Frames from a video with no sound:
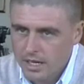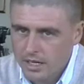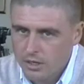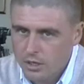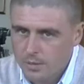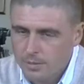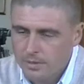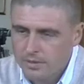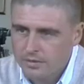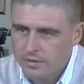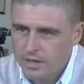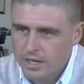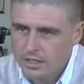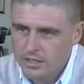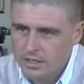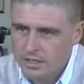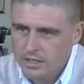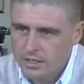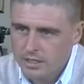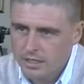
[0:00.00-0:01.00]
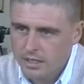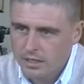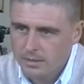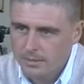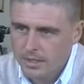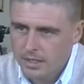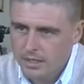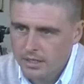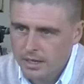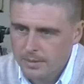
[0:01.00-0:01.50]
I had open fractures still
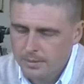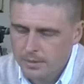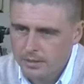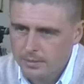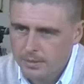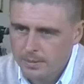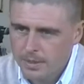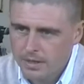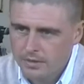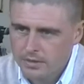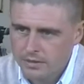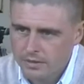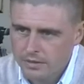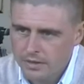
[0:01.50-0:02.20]
on me. I brought my pelvis